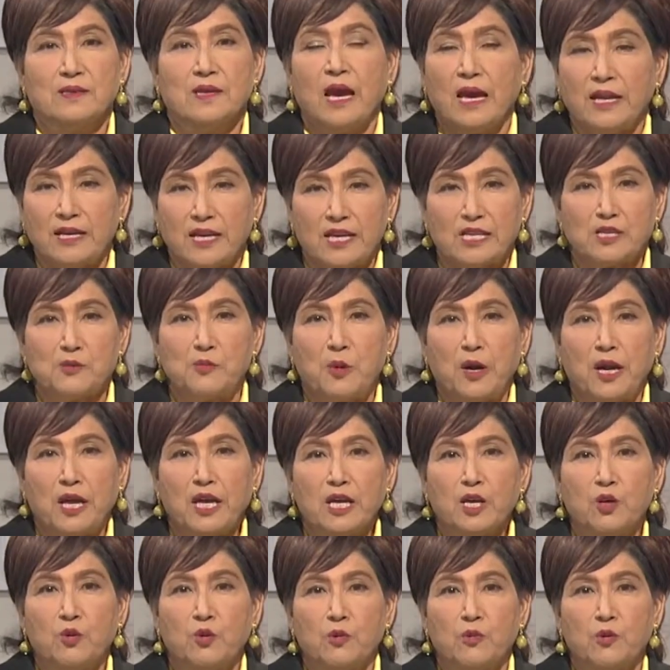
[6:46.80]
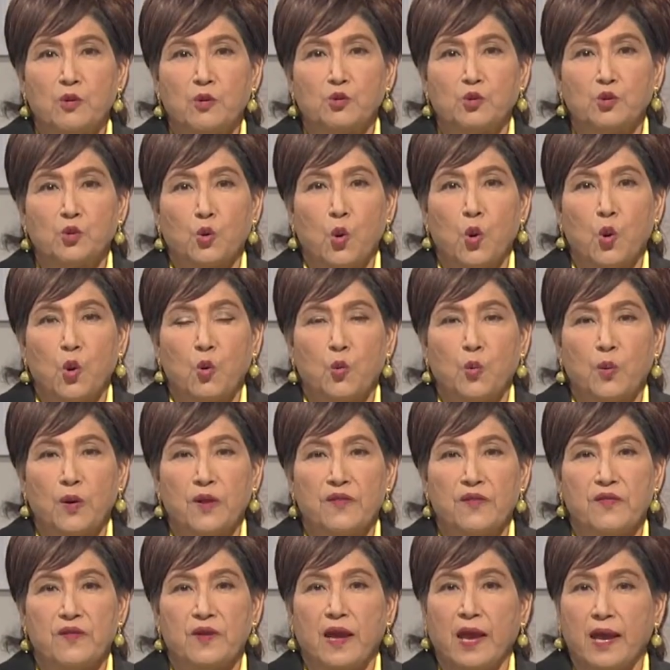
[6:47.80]
Next break, we will talk
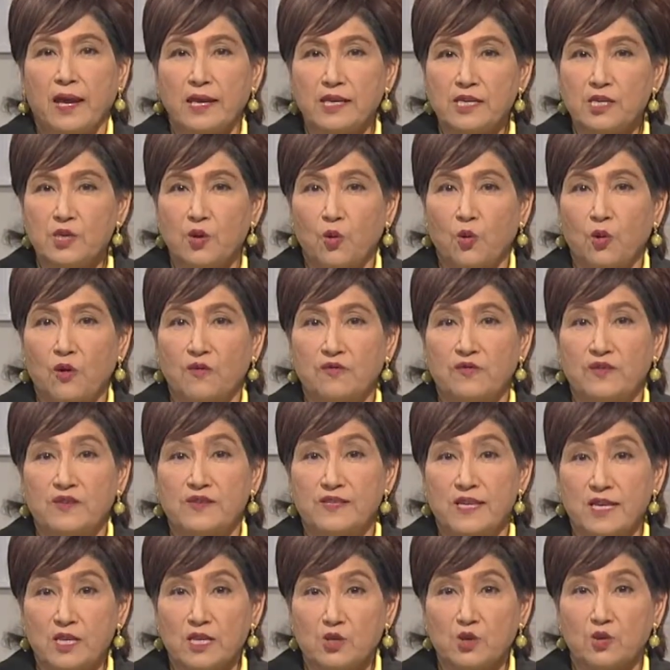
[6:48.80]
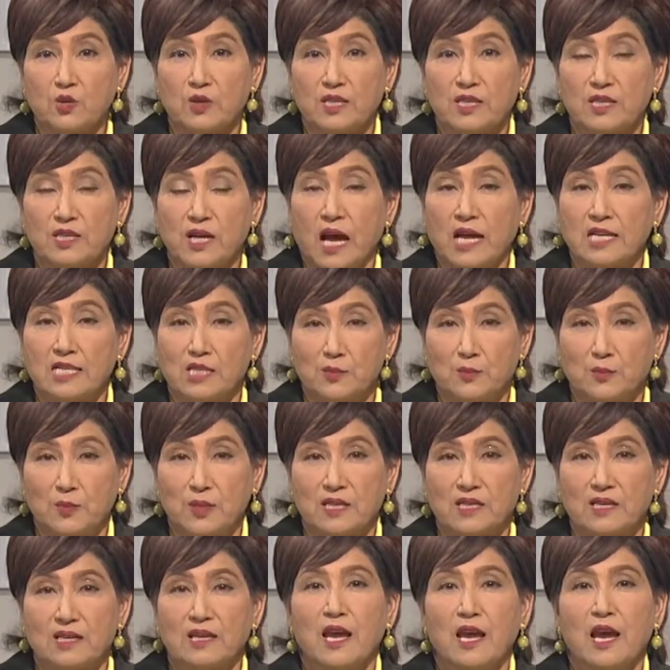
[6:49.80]
with the head of the sexually
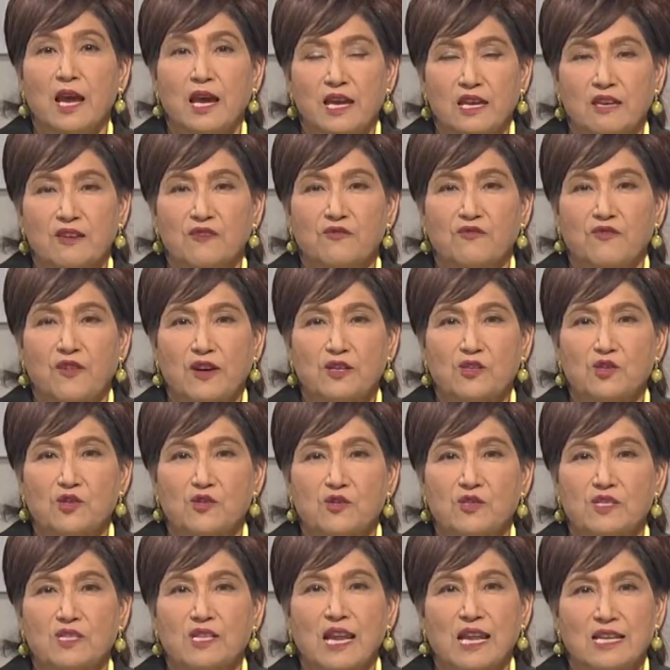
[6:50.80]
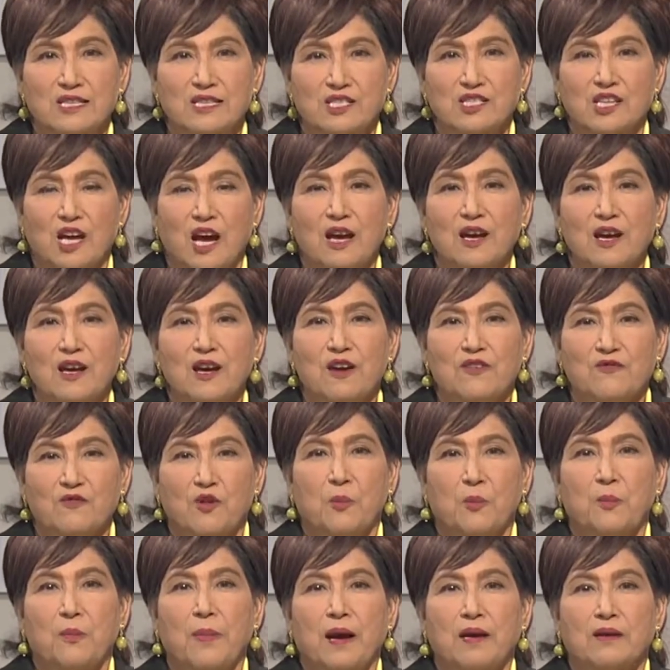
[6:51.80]
transmitted infections cluster
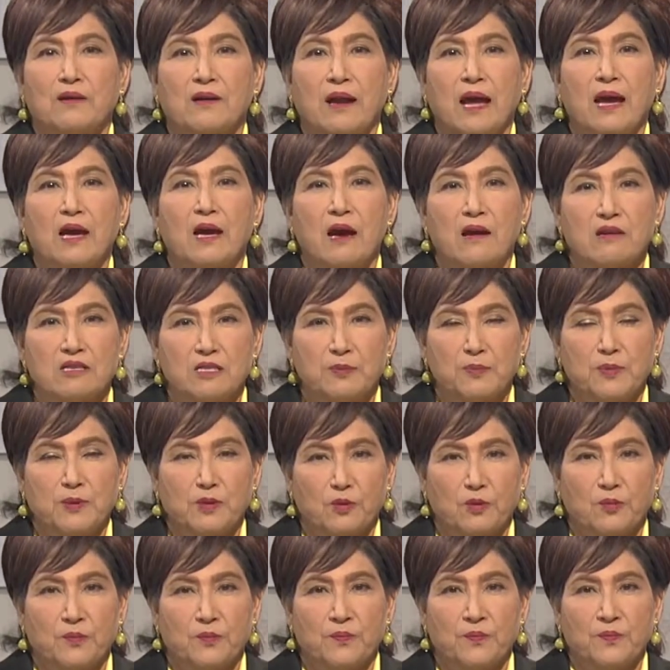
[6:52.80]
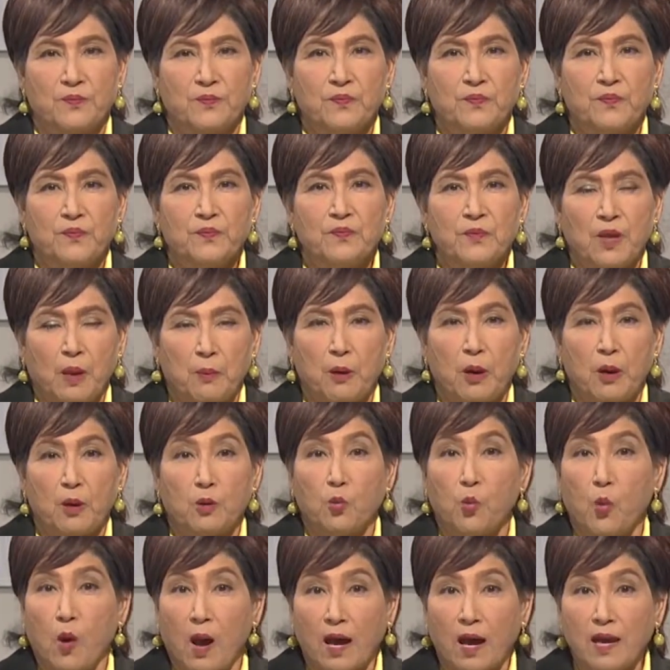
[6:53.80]
from Bangrak Hospital
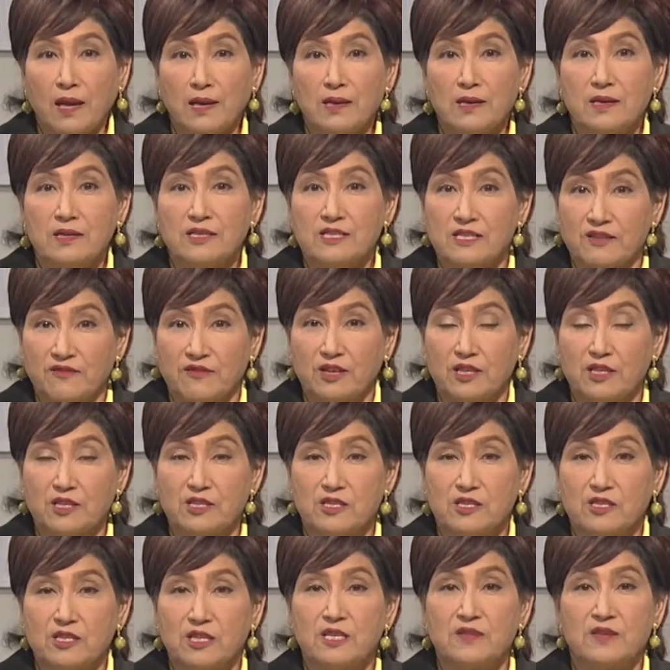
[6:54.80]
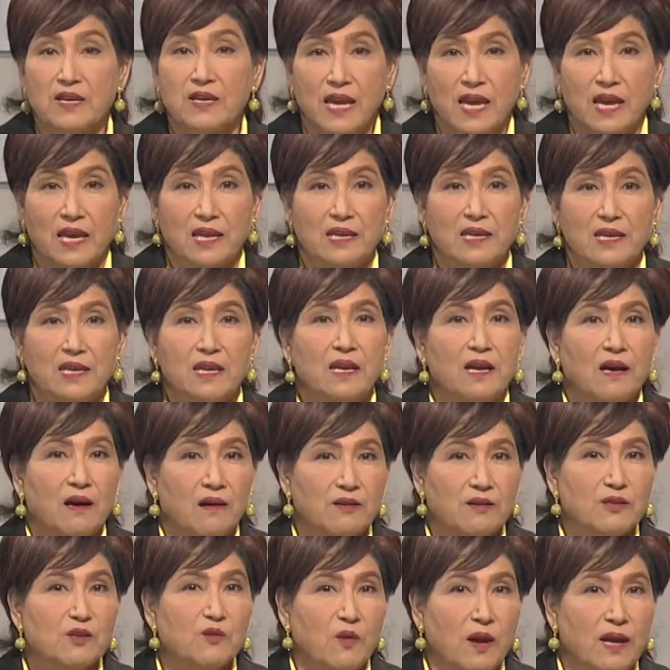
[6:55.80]
about why syphilis is again
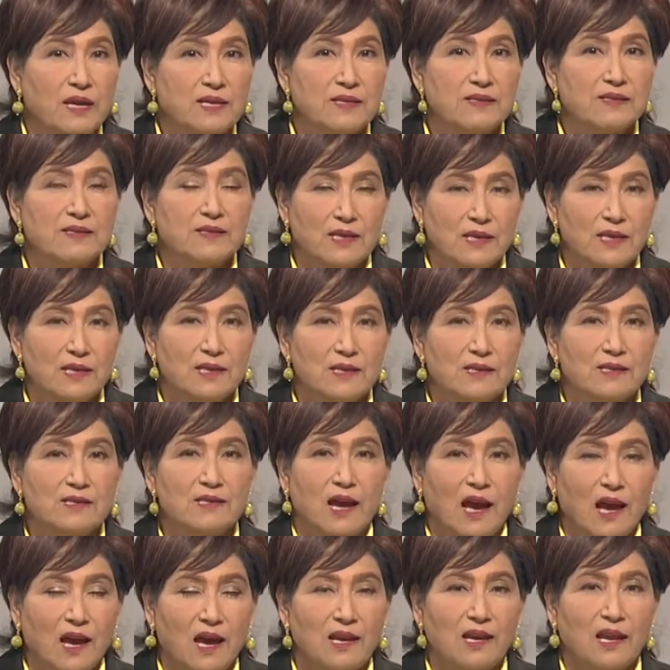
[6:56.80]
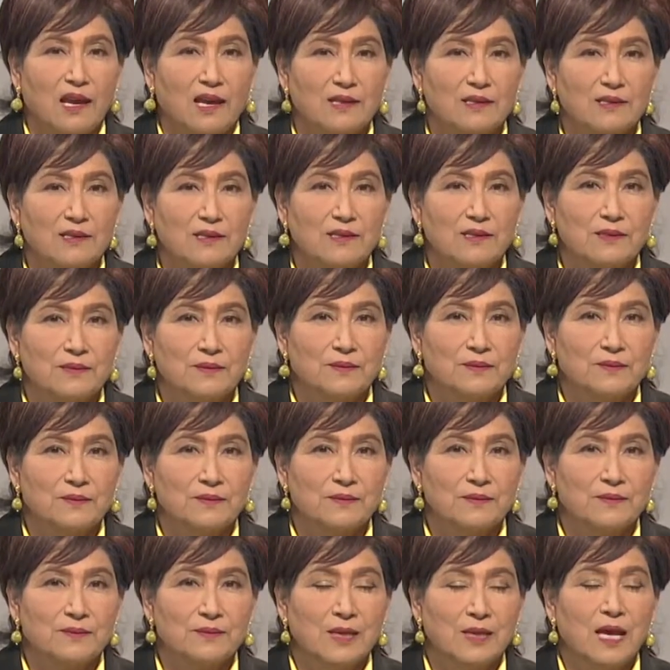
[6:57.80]
on the rise in Thailand.
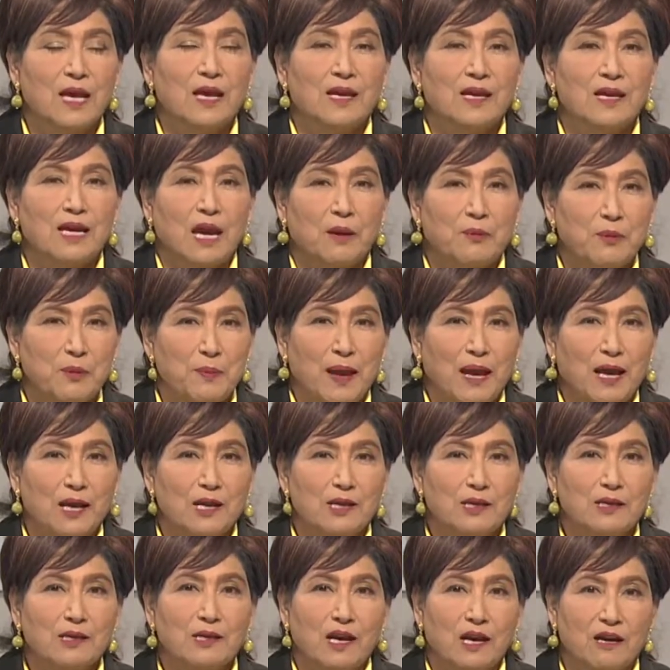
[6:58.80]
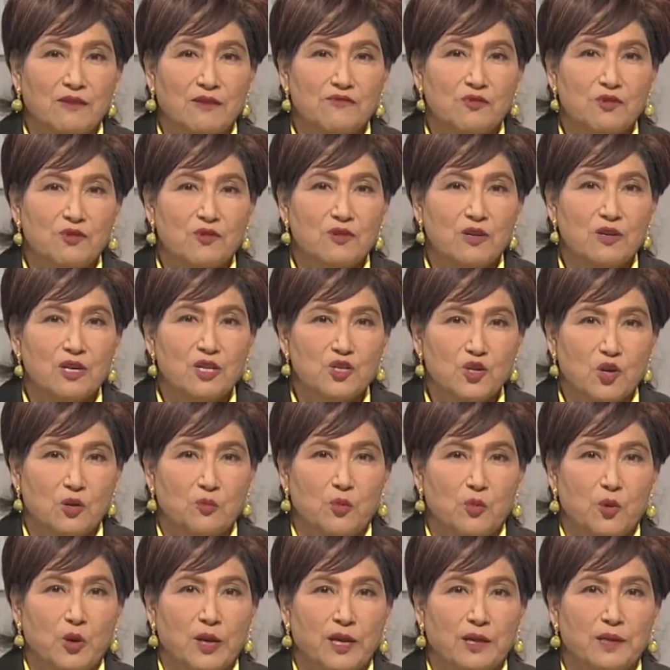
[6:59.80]
Coming back after a short
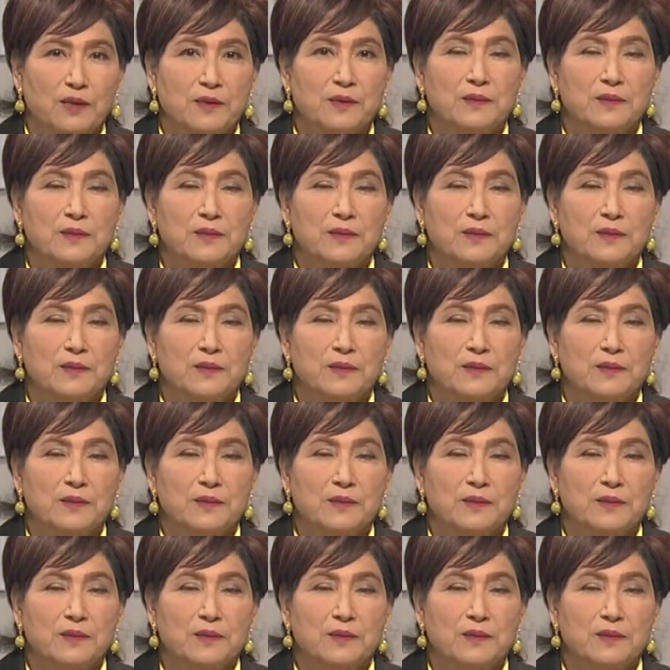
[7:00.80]
break.